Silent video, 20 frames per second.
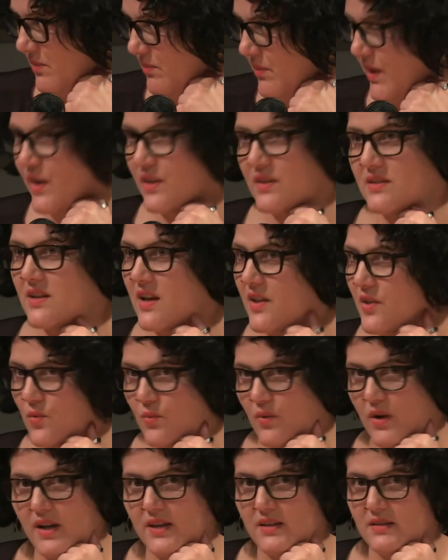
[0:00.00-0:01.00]
because
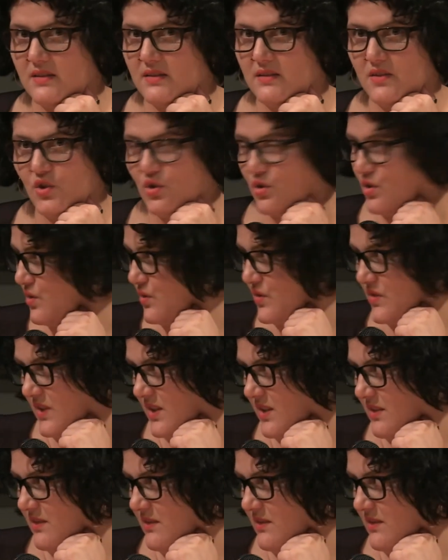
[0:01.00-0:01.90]
otherwise you're losing.